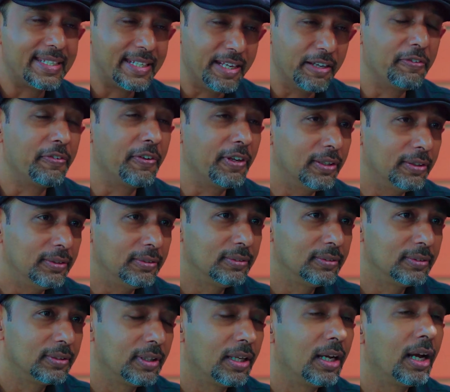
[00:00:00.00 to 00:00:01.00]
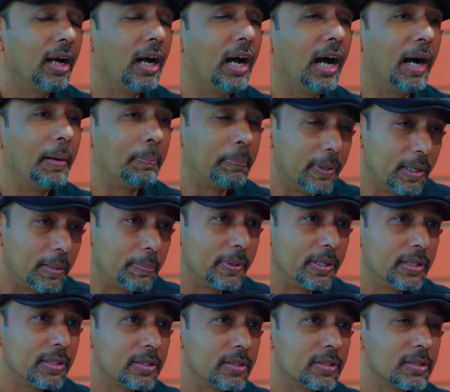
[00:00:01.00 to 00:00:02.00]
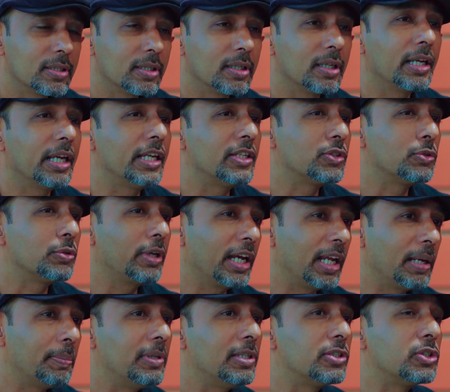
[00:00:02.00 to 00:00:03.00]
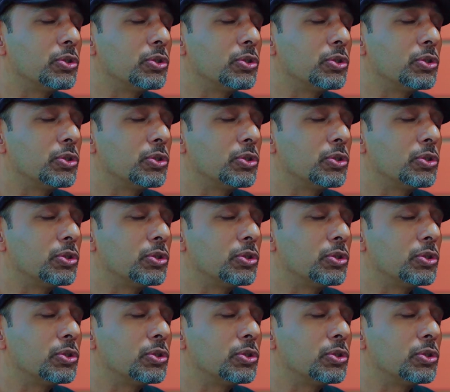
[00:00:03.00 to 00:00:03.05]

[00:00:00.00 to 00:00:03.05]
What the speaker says: CFAL, our purpose is to enable